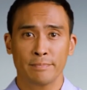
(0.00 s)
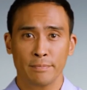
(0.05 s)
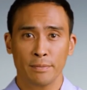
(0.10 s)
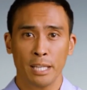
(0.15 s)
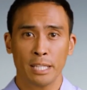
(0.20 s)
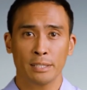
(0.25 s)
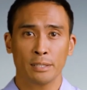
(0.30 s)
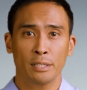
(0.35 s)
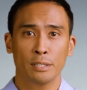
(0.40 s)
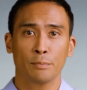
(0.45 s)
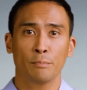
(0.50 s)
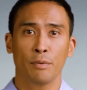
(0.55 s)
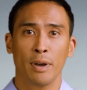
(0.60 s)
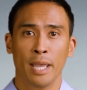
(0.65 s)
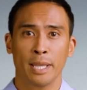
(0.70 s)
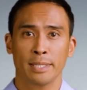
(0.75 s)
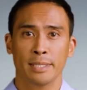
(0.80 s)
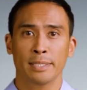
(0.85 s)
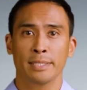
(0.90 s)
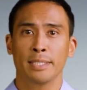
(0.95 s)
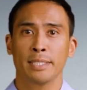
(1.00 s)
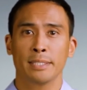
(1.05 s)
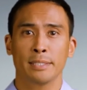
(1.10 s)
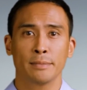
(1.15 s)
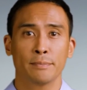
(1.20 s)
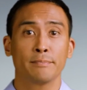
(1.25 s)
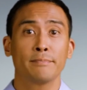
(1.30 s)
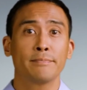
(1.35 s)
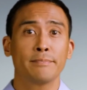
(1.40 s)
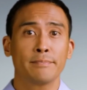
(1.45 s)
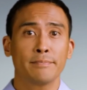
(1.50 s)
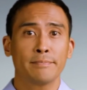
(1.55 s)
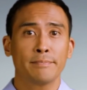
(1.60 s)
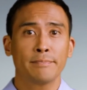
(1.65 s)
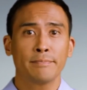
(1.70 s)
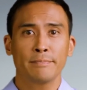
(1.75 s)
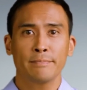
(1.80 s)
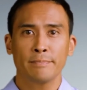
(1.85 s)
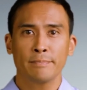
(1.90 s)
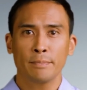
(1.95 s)
business practices,
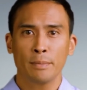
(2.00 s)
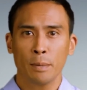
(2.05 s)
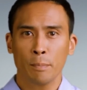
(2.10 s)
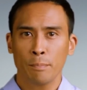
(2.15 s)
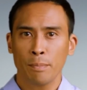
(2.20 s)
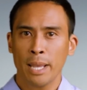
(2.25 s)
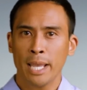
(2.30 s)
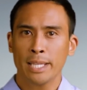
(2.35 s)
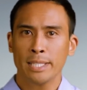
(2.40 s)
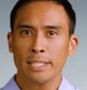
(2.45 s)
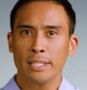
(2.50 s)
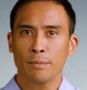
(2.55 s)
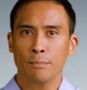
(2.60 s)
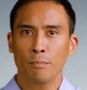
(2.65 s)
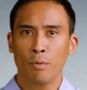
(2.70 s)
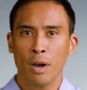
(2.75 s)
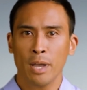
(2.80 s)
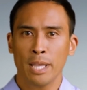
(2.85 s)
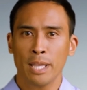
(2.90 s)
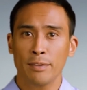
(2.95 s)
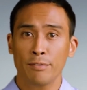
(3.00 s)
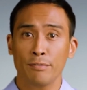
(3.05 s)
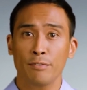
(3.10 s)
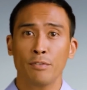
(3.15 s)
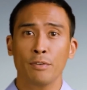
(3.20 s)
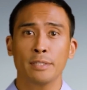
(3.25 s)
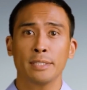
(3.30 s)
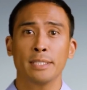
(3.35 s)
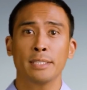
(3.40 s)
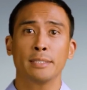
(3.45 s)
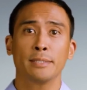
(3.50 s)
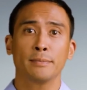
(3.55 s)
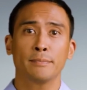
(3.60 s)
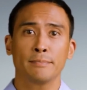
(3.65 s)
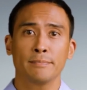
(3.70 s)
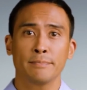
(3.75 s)
competitive market forces,